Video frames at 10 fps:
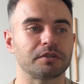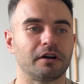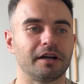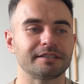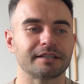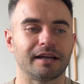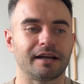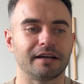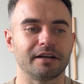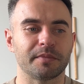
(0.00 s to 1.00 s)
guys.
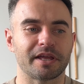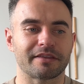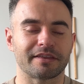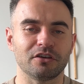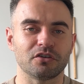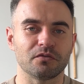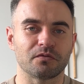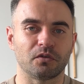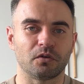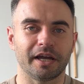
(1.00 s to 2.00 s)
Thank you
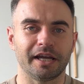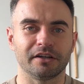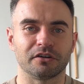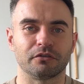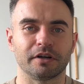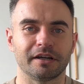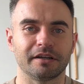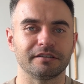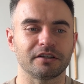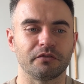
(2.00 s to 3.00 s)
for hanging
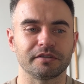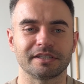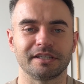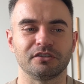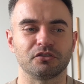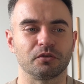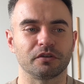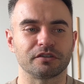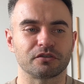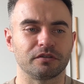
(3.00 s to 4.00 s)
around. Obviously do all
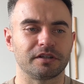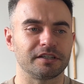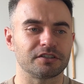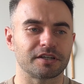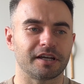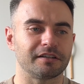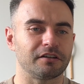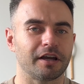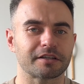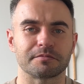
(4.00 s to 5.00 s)
those good things, share,
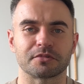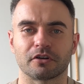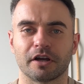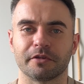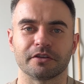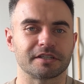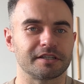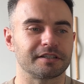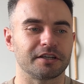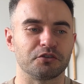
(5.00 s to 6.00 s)
like, subscribe, those
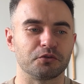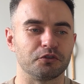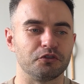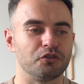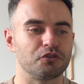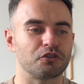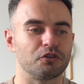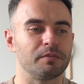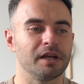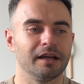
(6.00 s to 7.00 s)
things that you do on
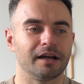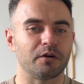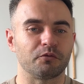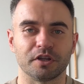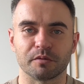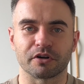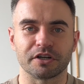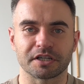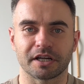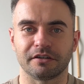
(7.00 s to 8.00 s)
YouTube. Really
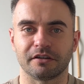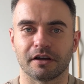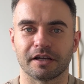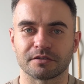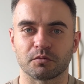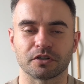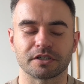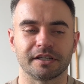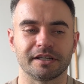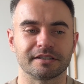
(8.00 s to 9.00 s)
appreciate you guys
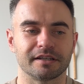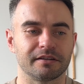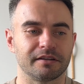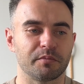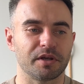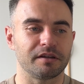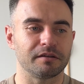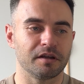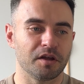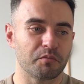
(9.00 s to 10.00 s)
watching these. They've
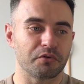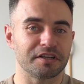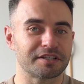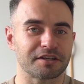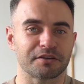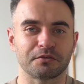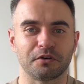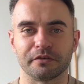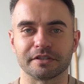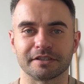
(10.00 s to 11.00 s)
been pretty
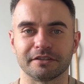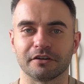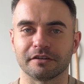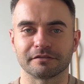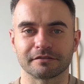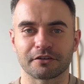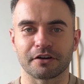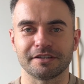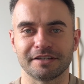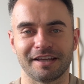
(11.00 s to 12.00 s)
successful, obviously not crazy